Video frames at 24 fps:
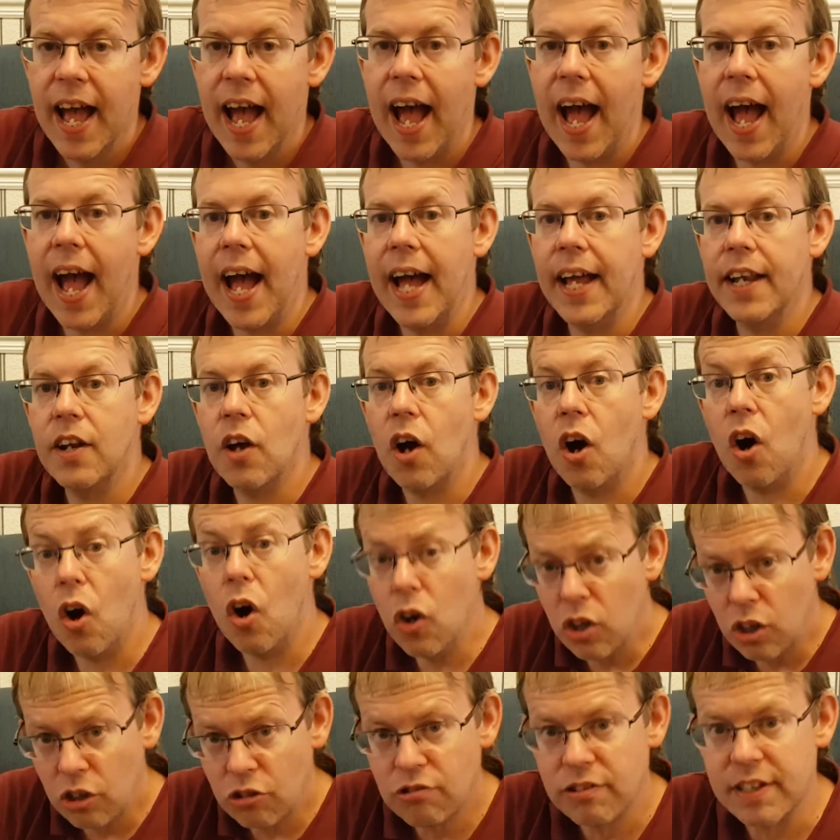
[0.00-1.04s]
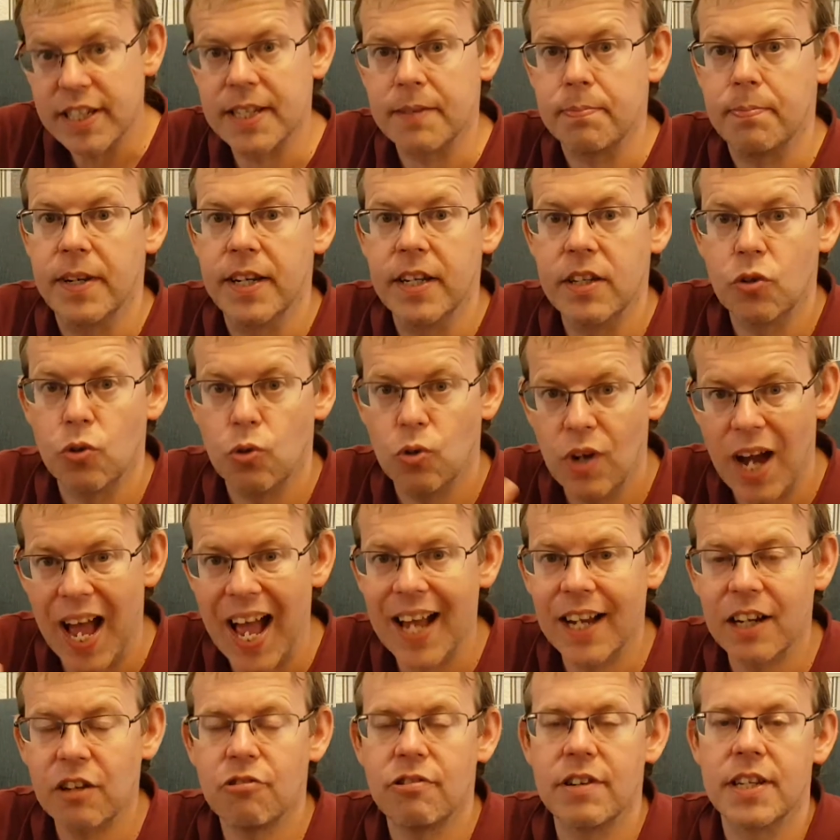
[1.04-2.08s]
And on Christmas, or
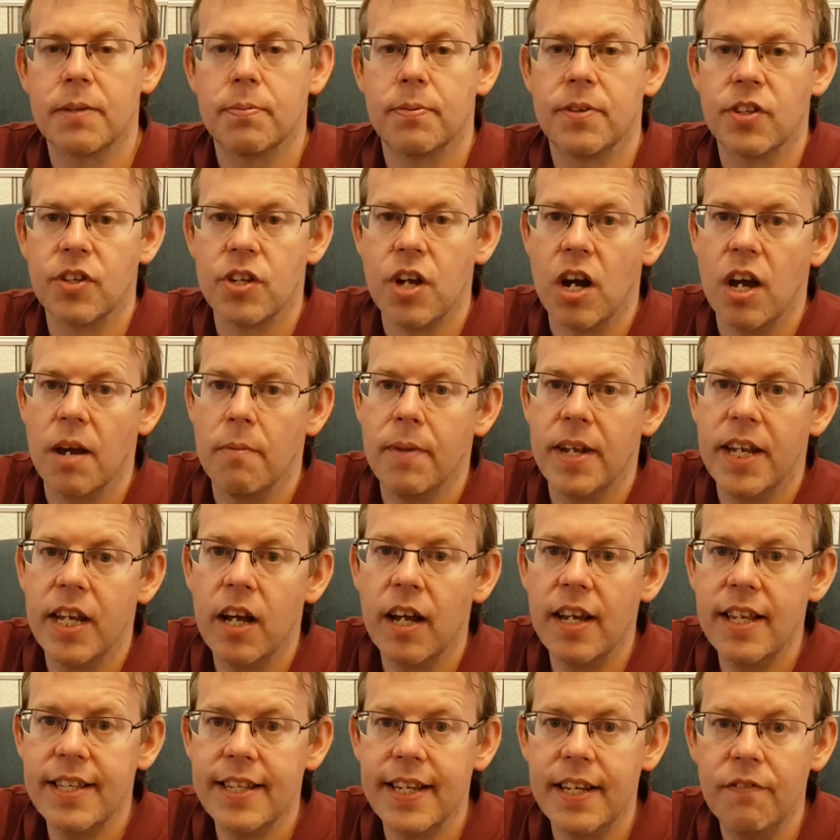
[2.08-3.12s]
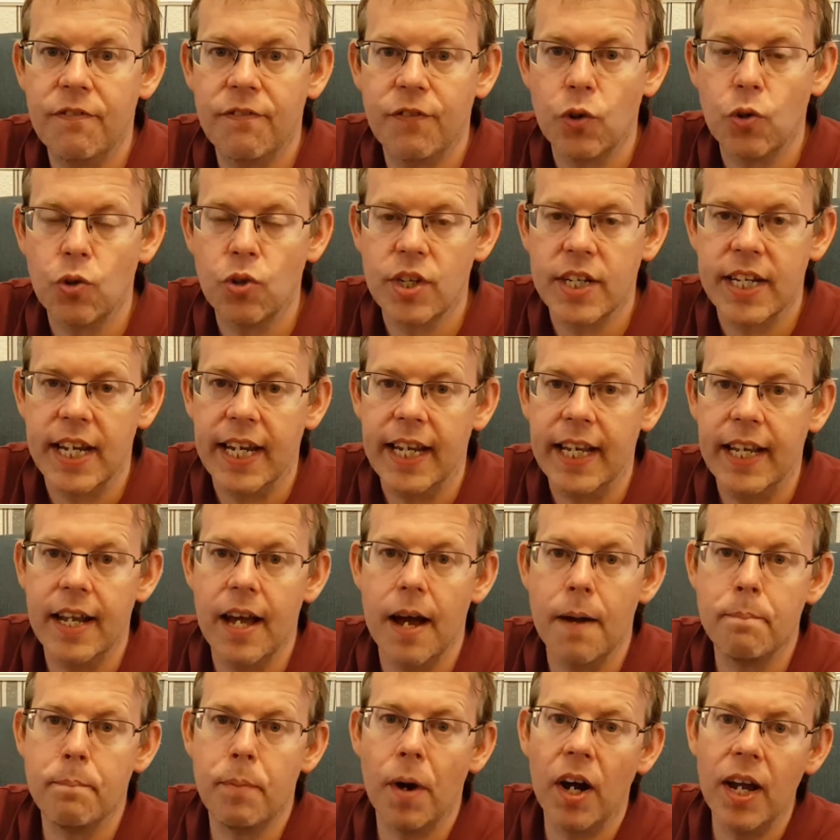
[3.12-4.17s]
at Christmas time in 1914,
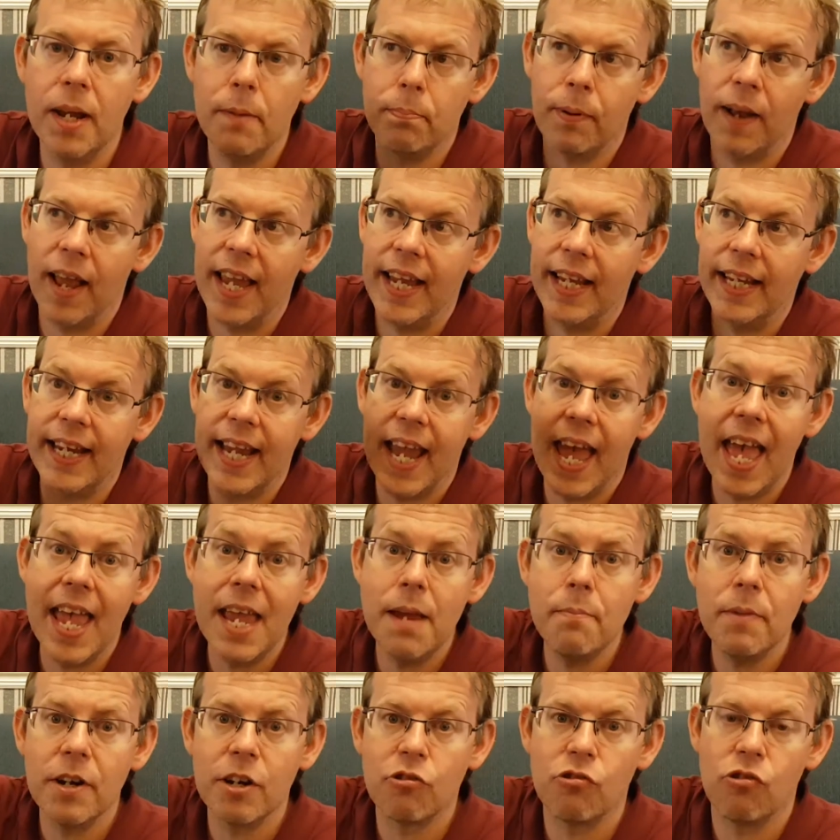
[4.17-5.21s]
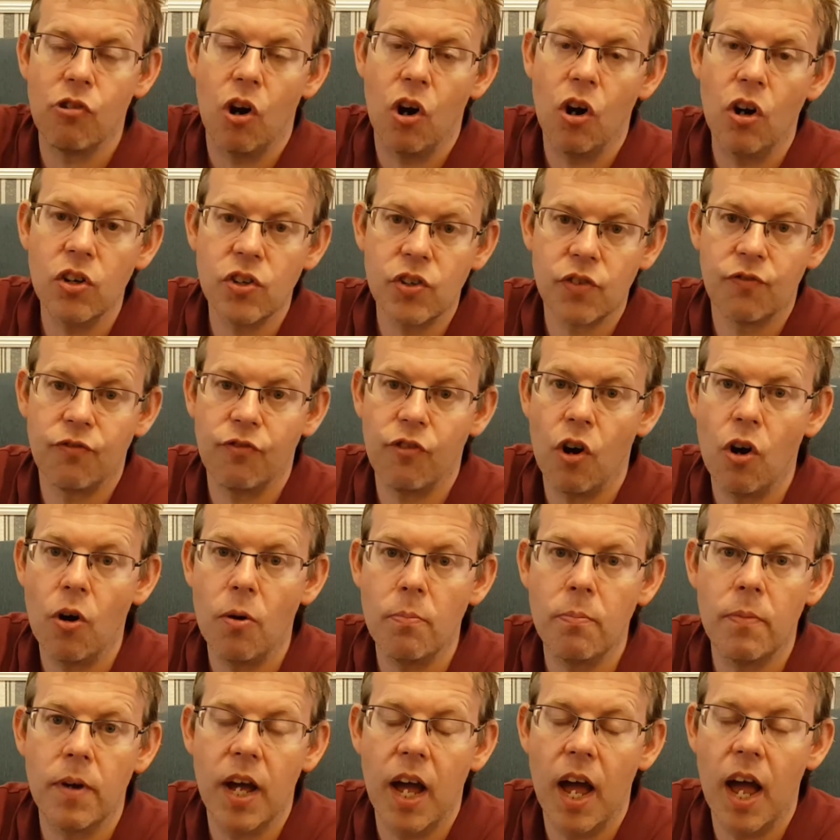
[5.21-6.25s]
a biplane came across
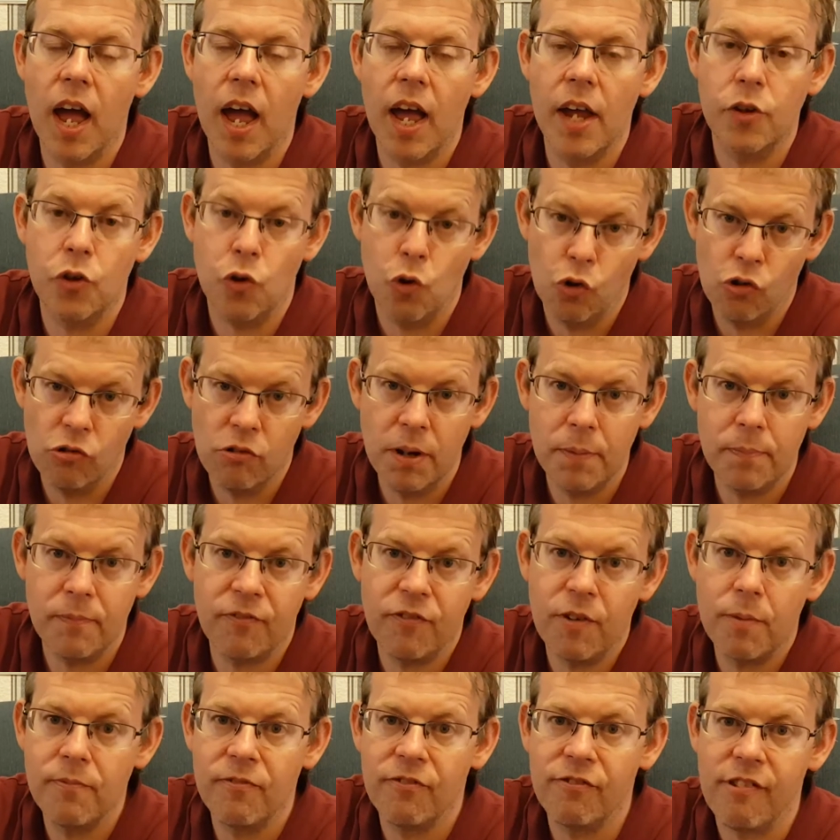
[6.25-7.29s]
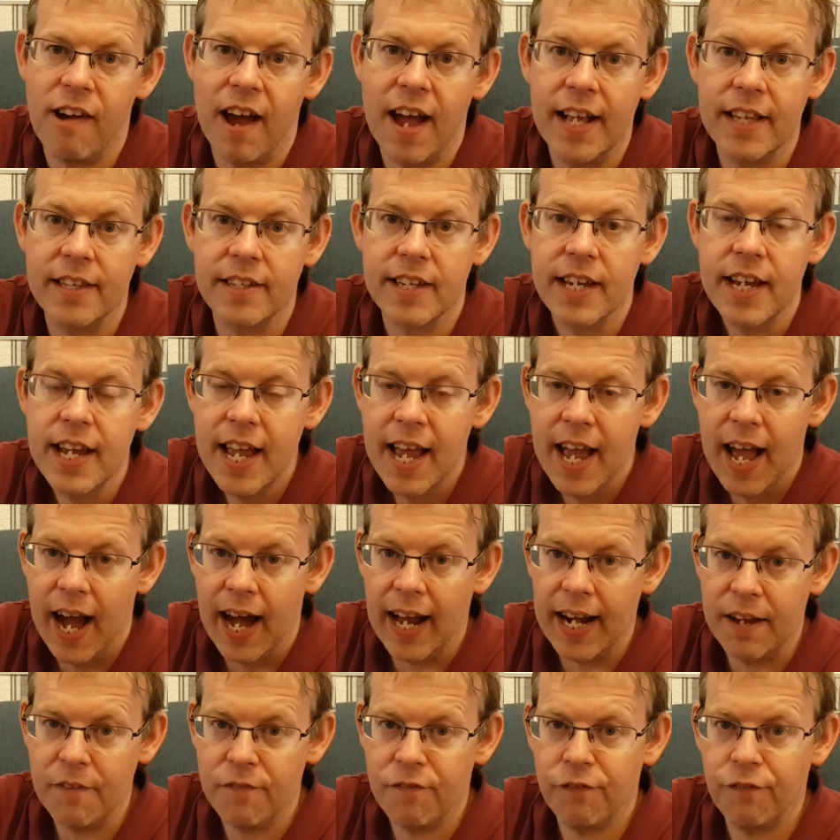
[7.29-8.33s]
from Europe, from France,
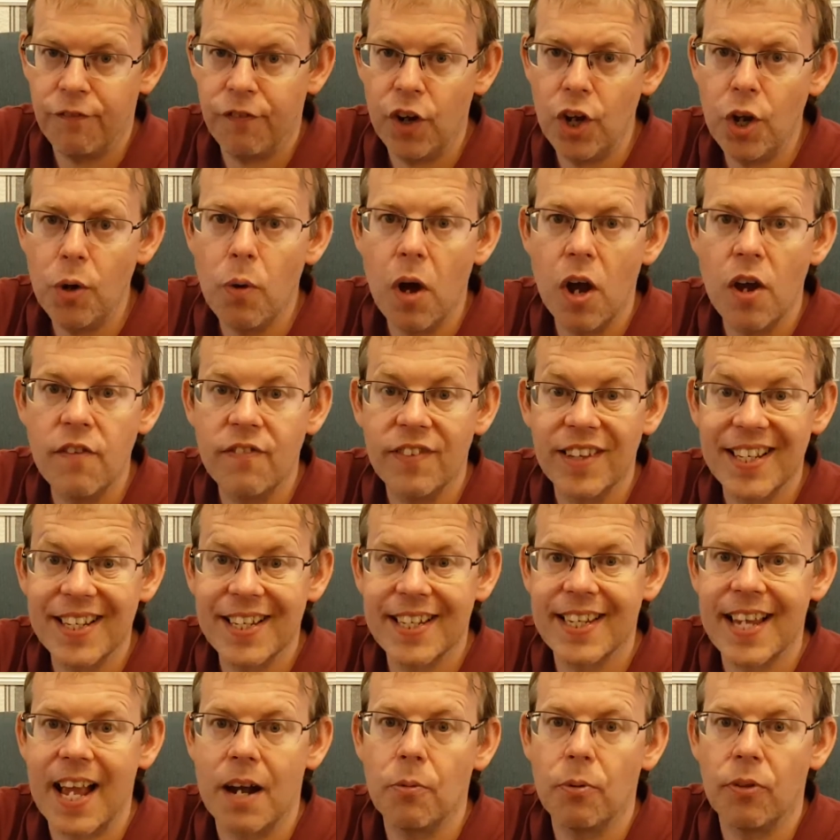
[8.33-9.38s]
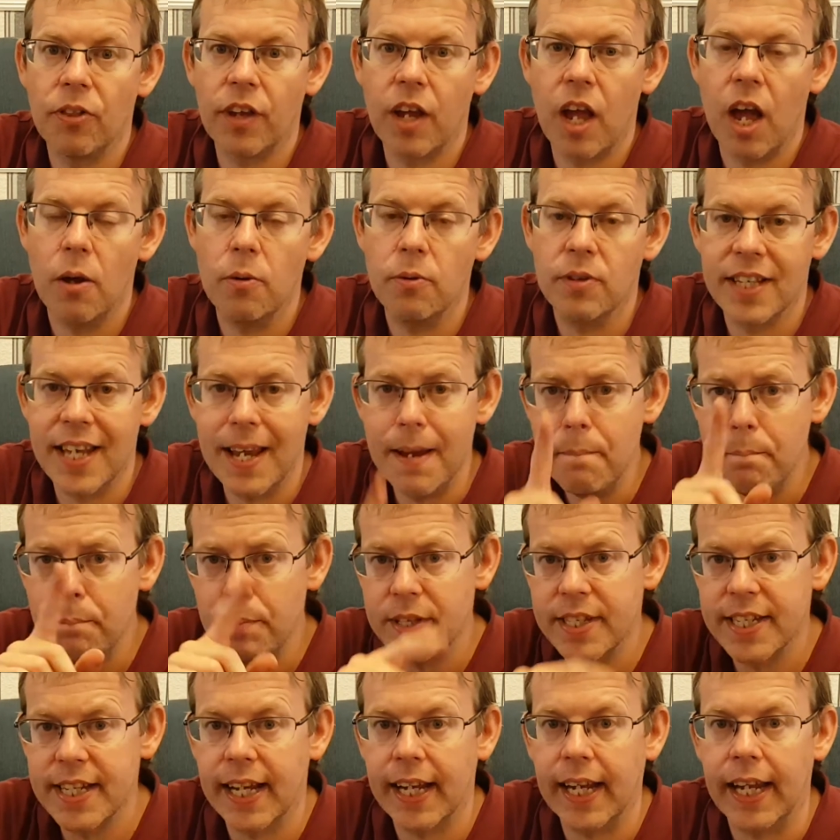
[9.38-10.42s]
and it flew over the south coast, in
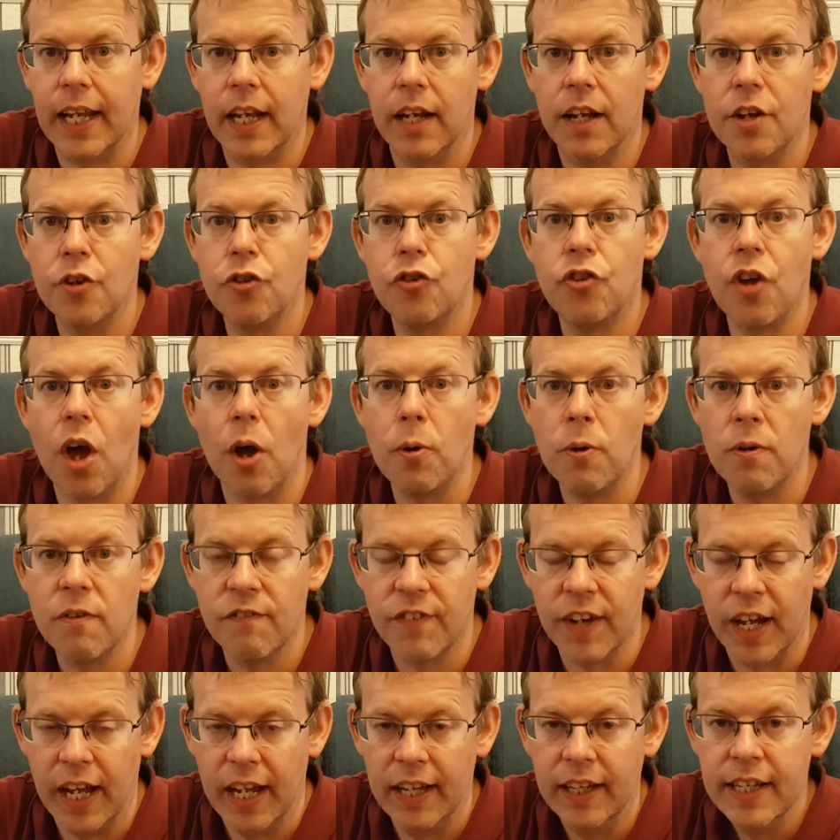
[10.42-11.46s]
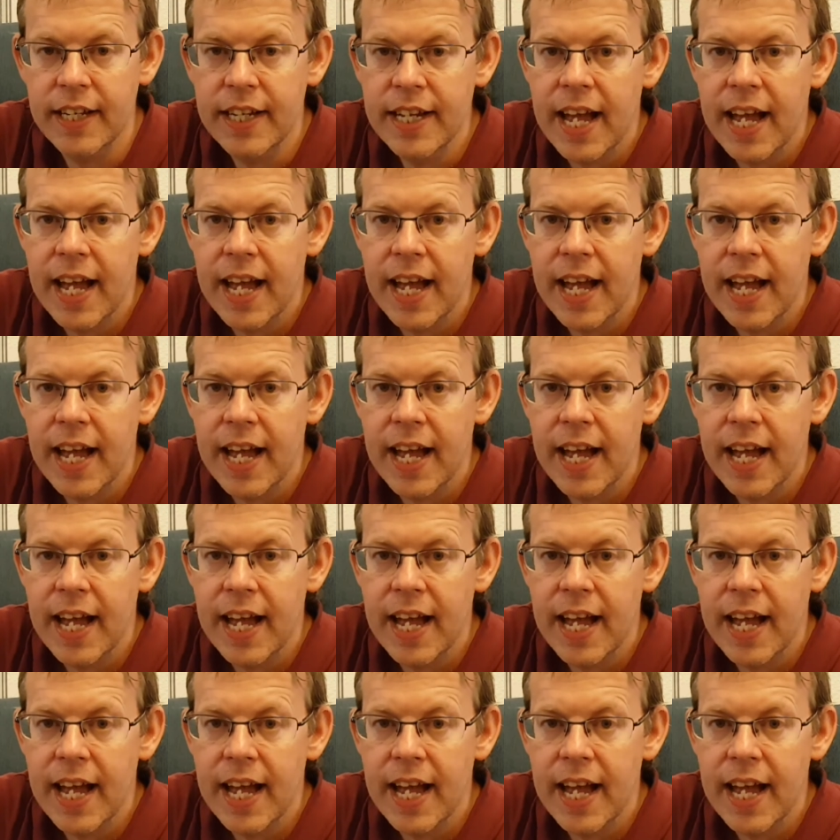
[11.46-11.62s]
particular Dover.